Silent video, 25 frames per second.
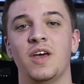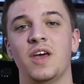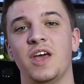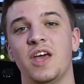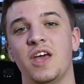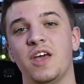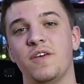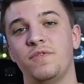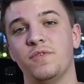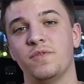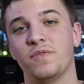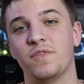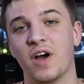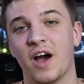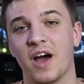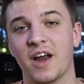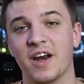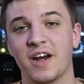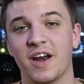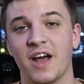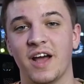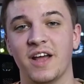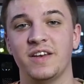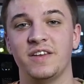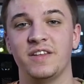If you've got an
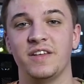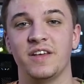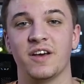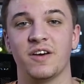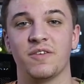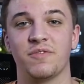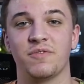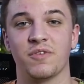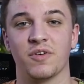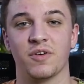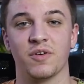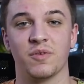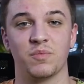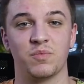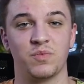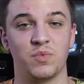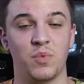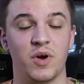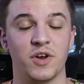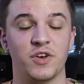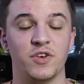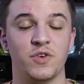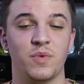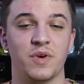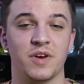idea for
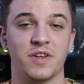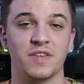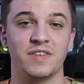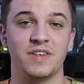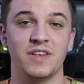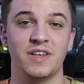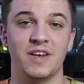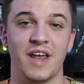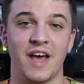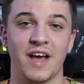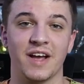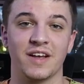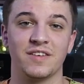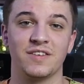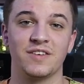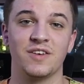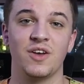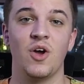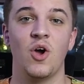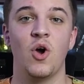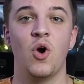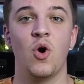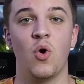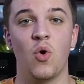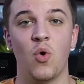what you want to see next,
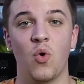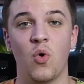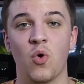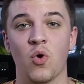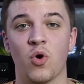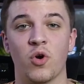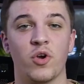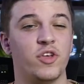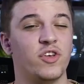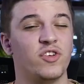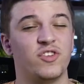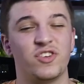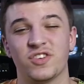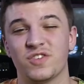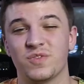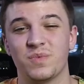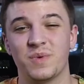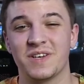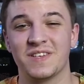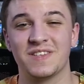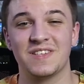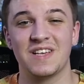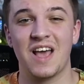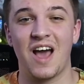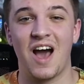or you just want to say